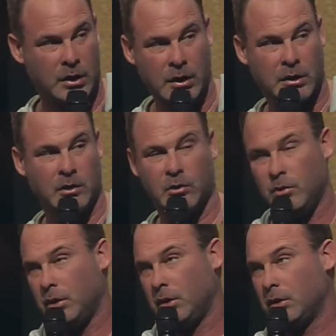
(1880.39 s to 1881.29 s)
lock into
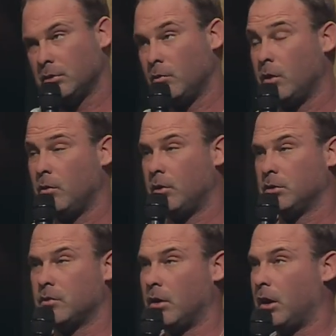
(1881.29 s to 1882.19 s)
who He is and what He
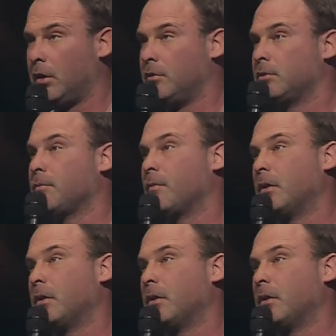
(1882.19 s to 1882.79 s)
wants for our lives.